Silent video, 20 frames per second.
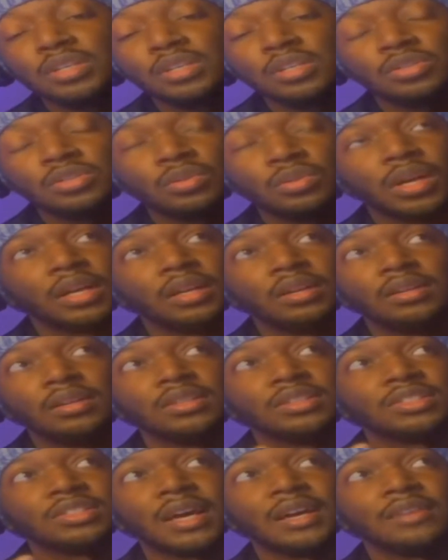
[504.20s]
trying to
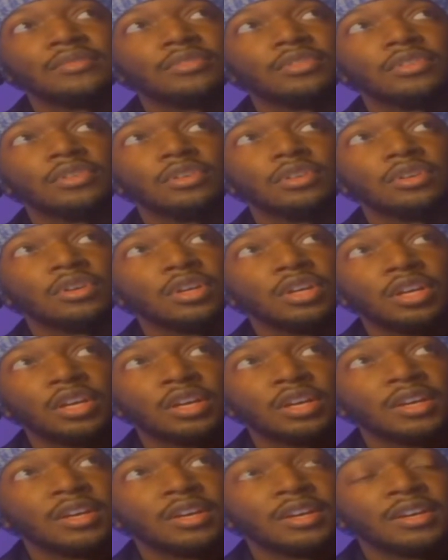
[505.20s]
decipher,
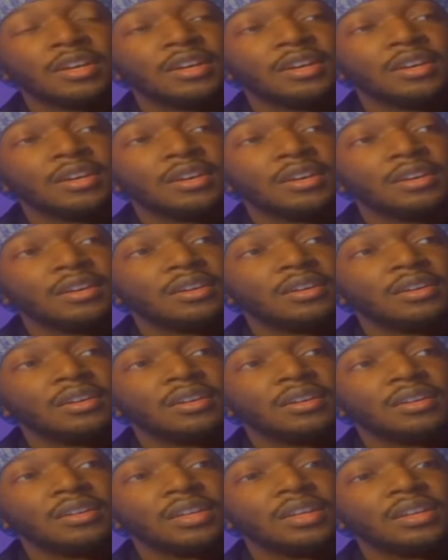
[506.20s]

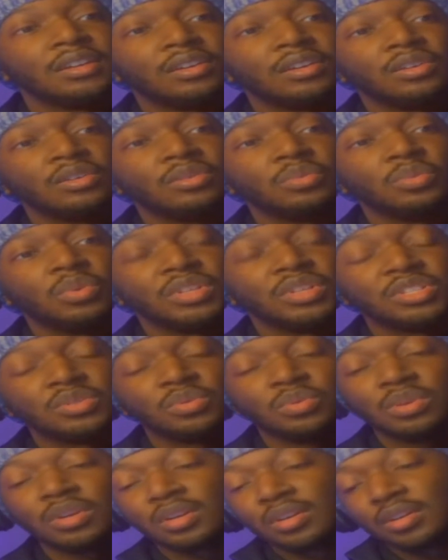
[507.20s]

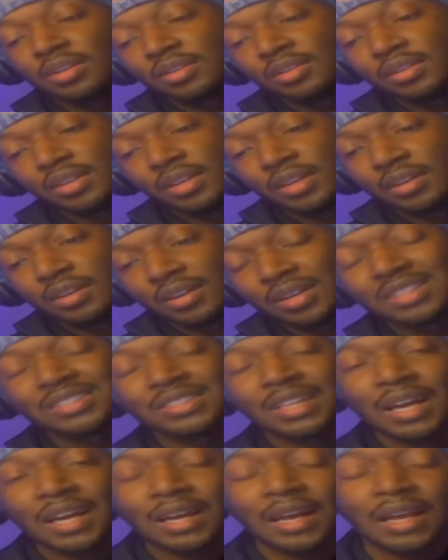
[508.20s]
because
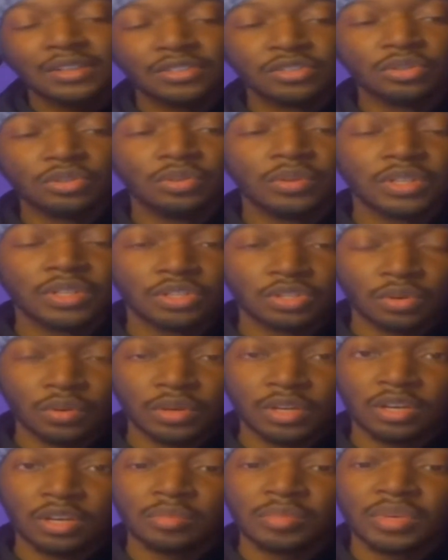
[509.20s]
I do enjoy
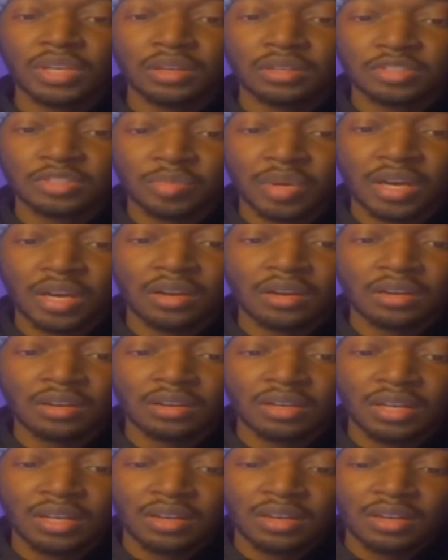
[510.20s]
her being a spider,
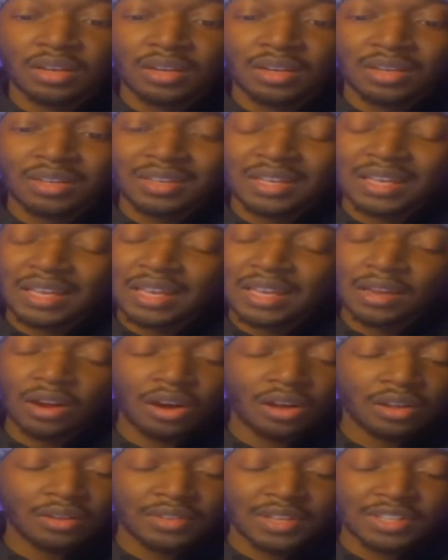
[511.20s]
and
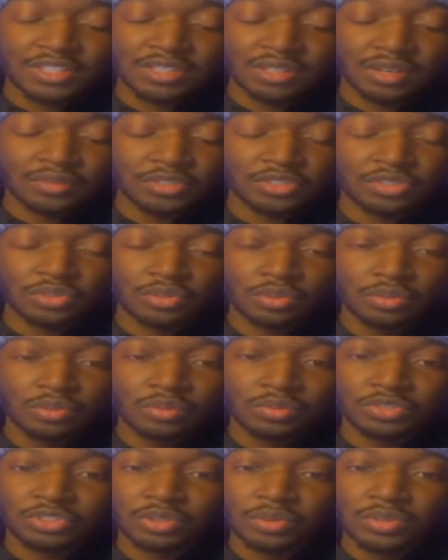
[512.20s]
all of that stuff is cool.
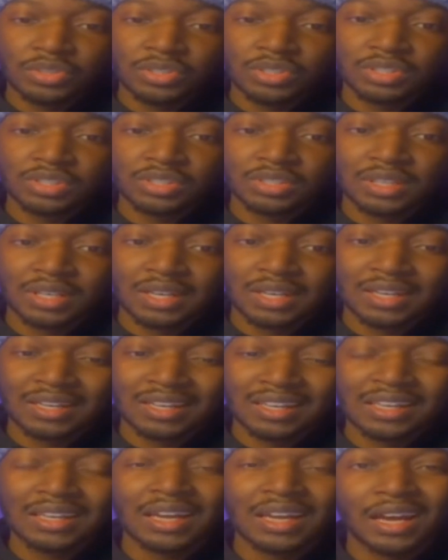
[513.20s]
So
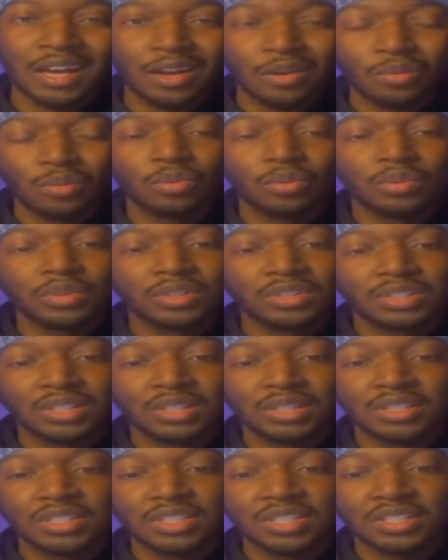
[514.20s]
it kind of ruins it
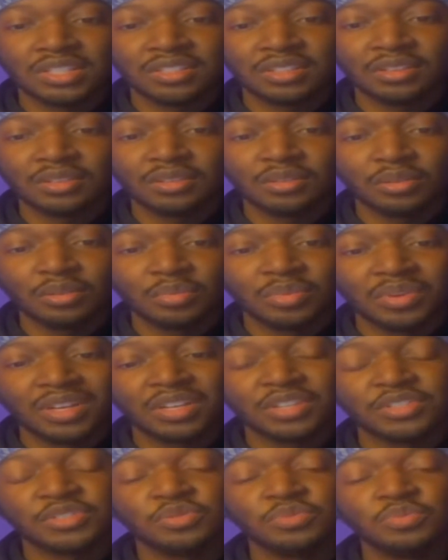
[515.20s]
just a little bit,
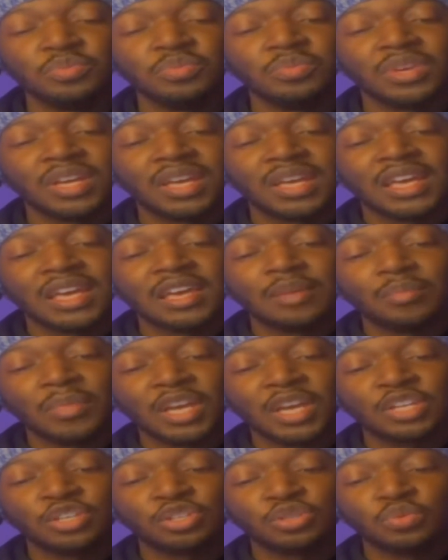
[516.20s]
because it
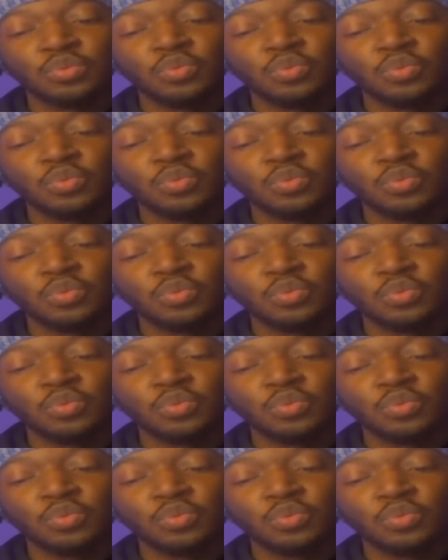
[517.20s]
makes you